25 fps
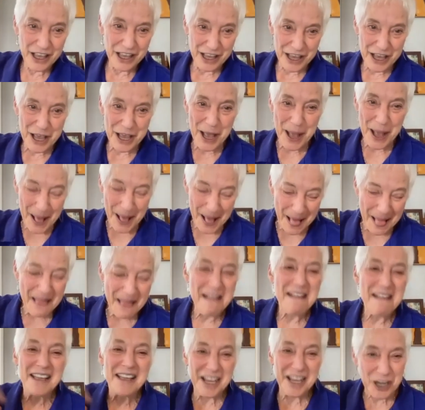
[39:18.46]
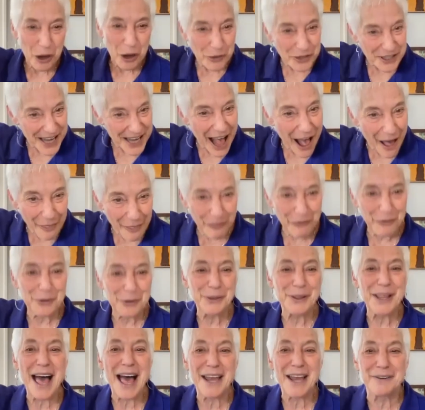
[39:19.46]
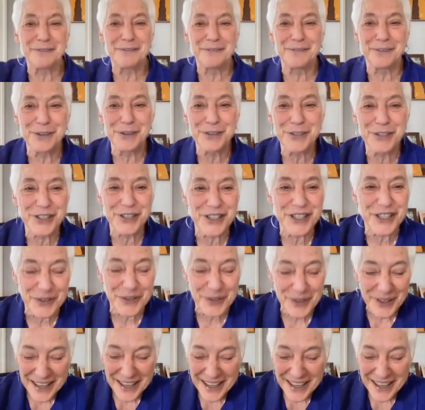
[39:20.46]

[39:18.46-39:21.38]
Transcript: It goes on for a lot of verses.